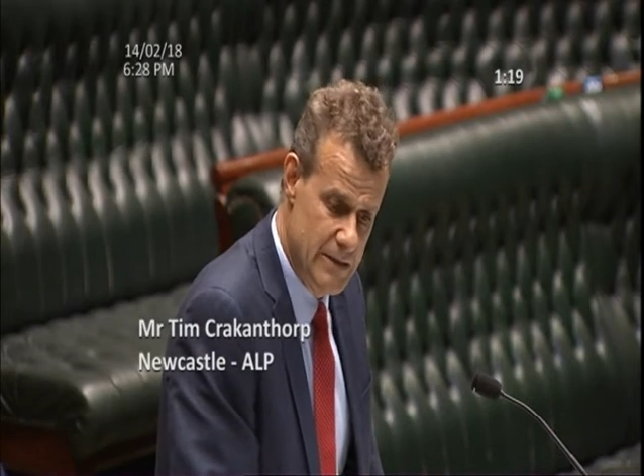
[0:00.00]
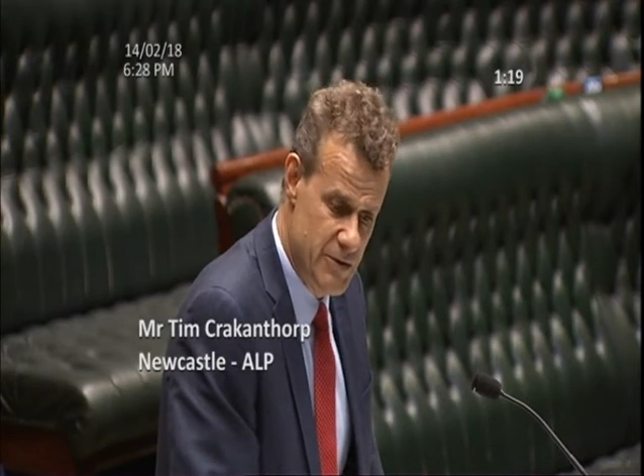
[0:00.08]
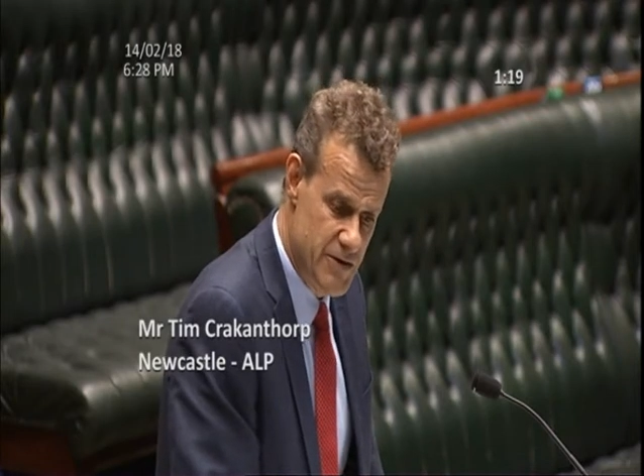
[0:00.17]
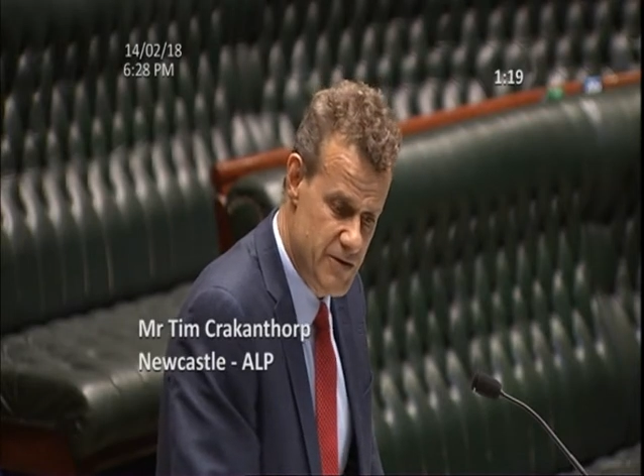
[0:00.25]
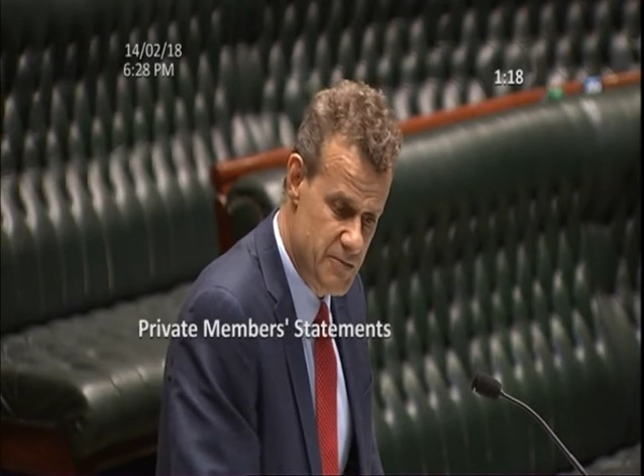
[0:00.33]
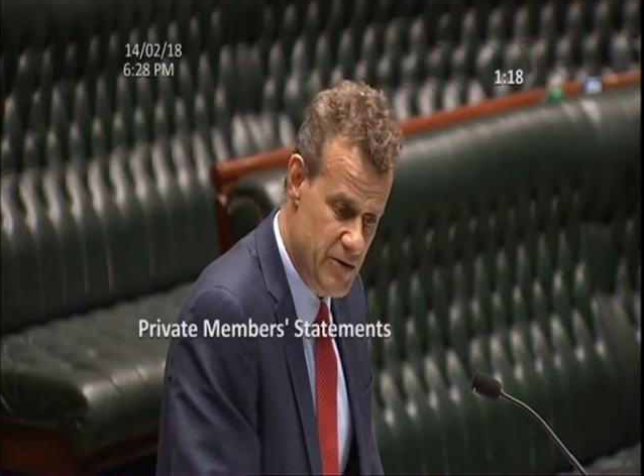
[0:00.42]

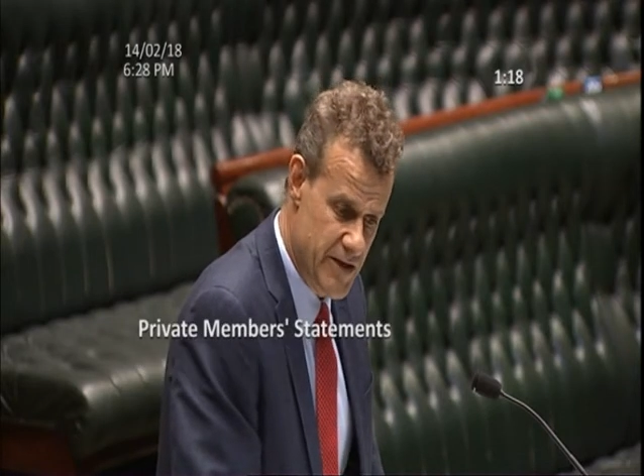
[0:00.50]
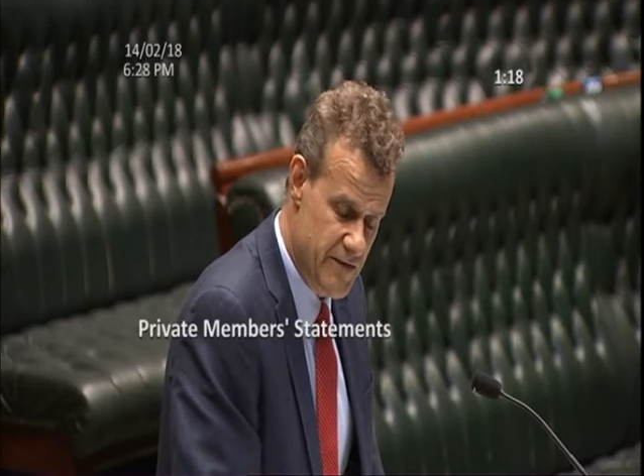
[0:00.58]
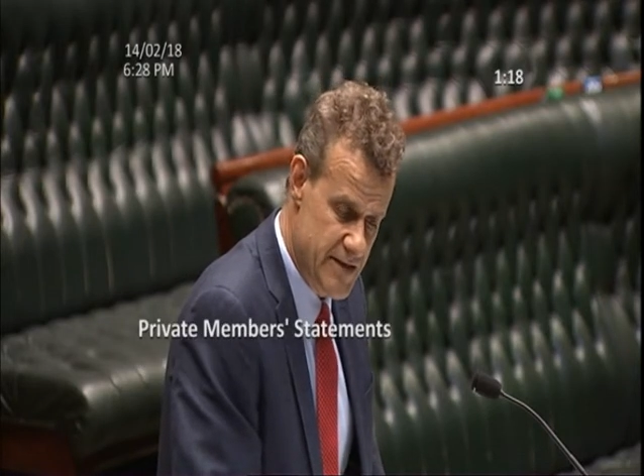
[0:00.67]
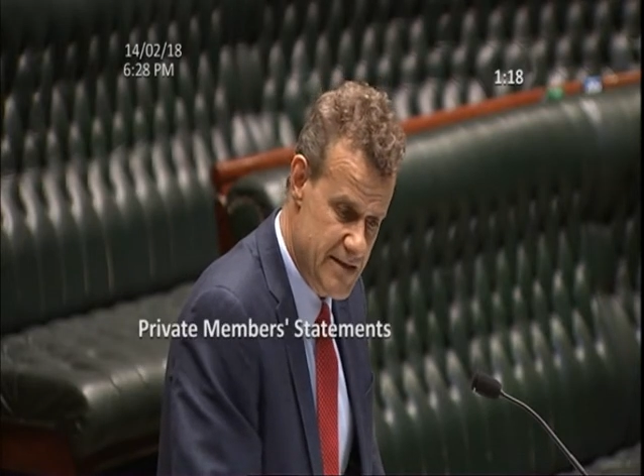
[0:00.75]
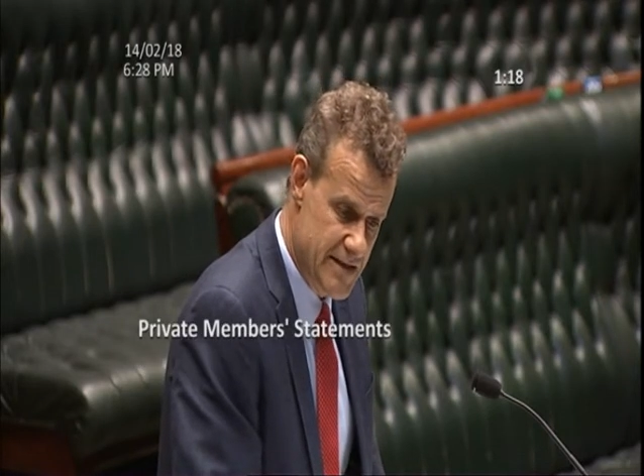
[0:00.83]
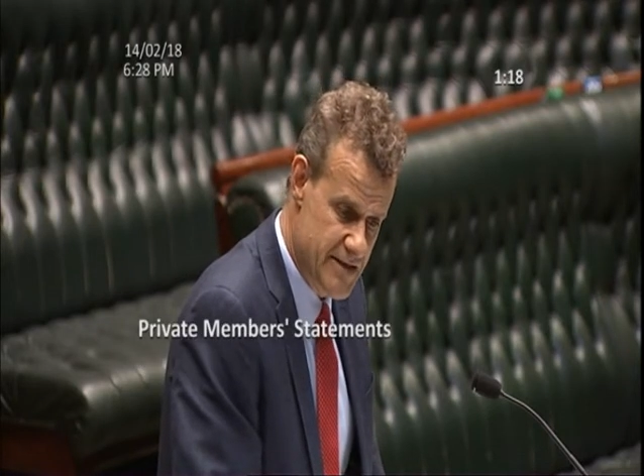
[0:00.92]
which was
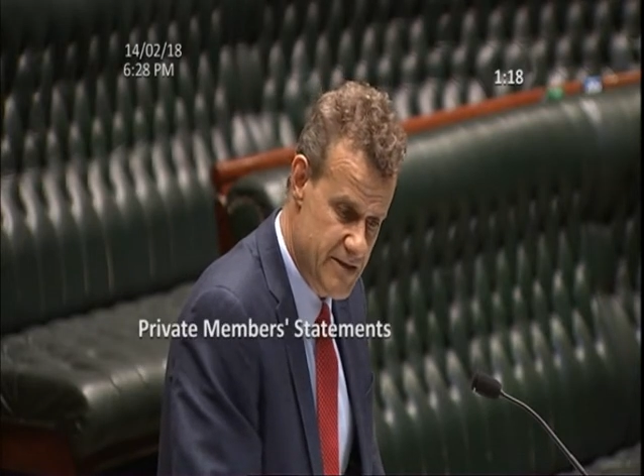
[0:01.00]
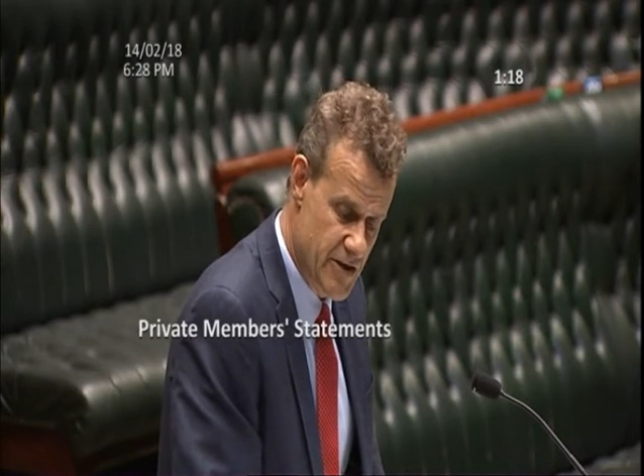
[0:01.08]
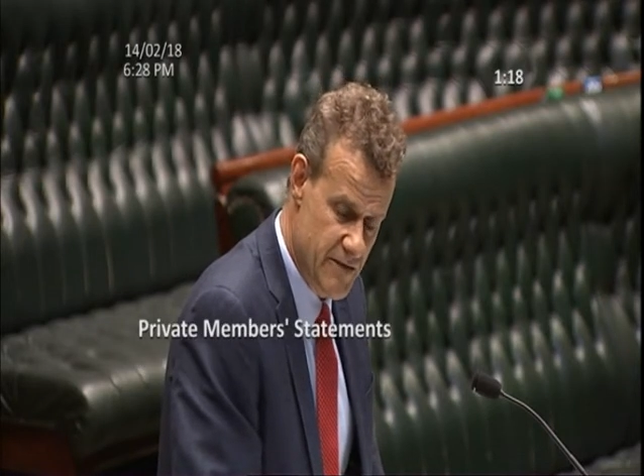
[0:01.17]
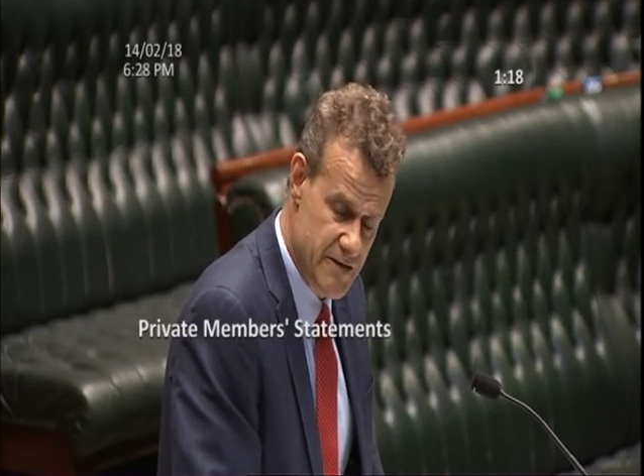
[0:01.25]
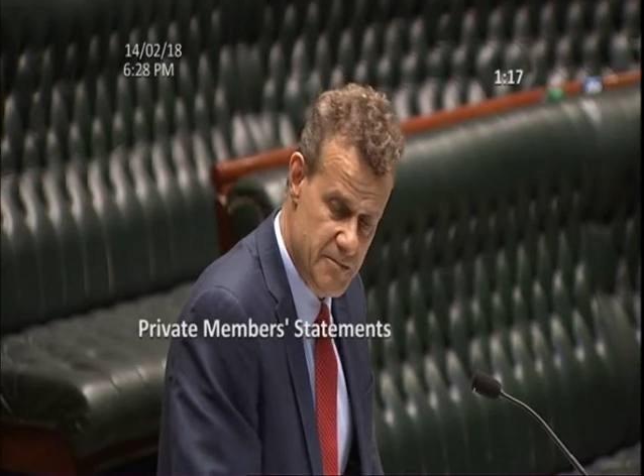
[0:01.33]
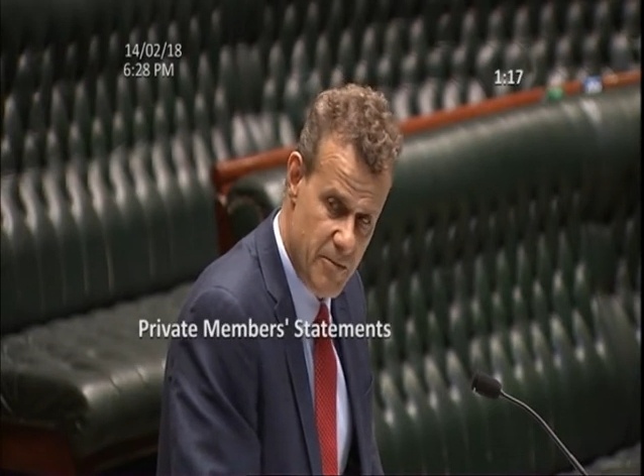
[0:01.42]
previously
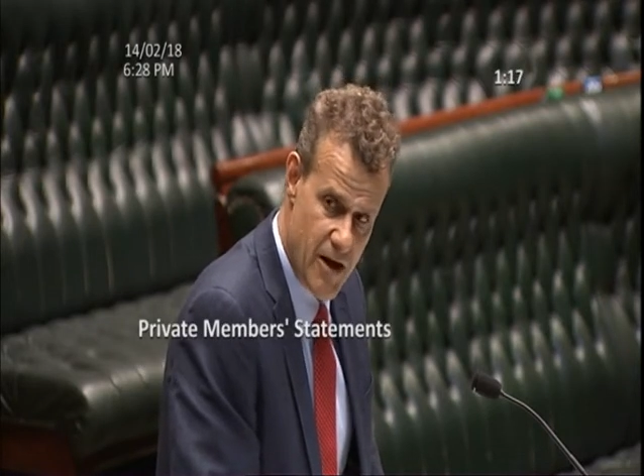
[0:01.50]
serviced